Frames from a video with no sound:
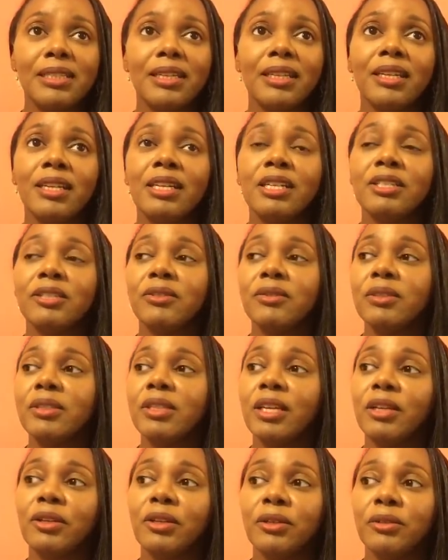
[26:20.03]
And she was
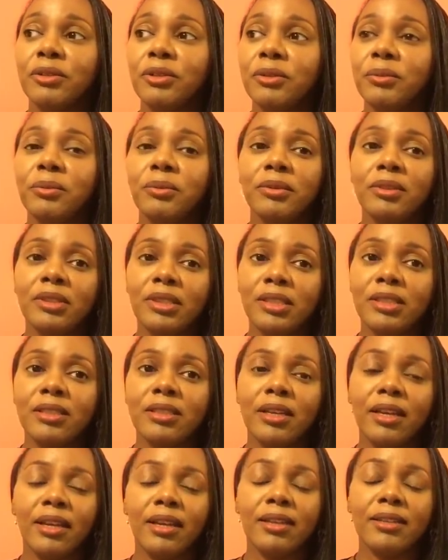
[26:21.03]
like, no, do these
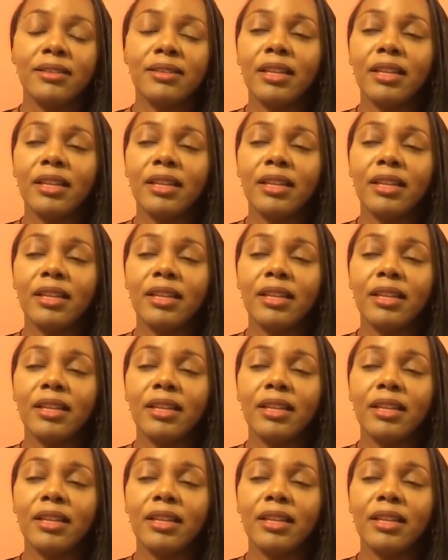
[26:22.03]
things,